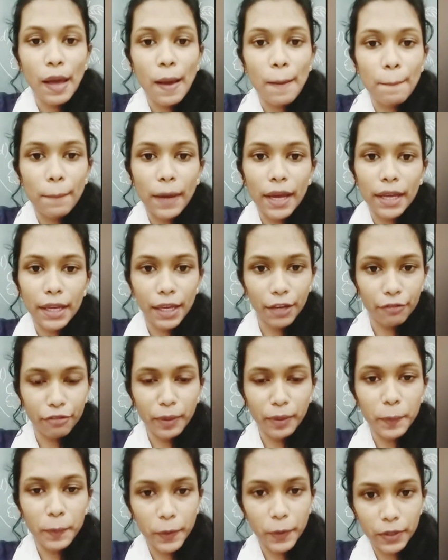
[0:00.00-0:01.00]
by
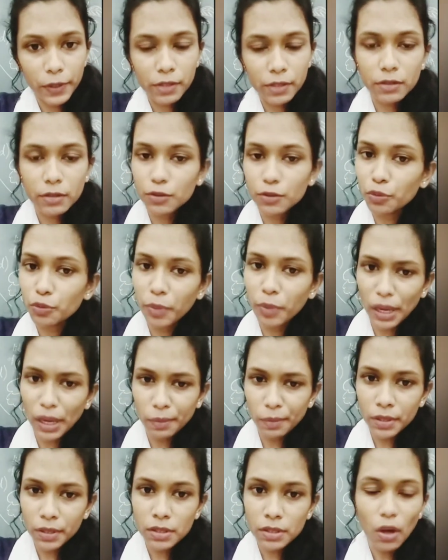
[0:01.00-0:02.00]
giving birth to
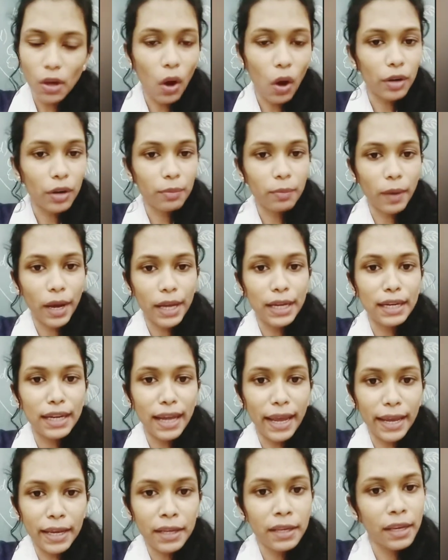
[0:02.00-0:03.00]
babies or by
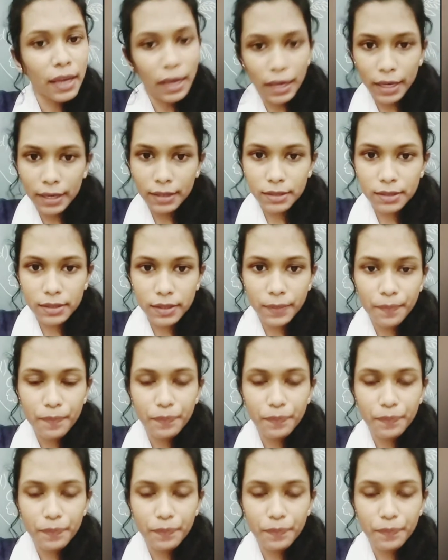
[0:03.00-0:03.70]
laying eggs.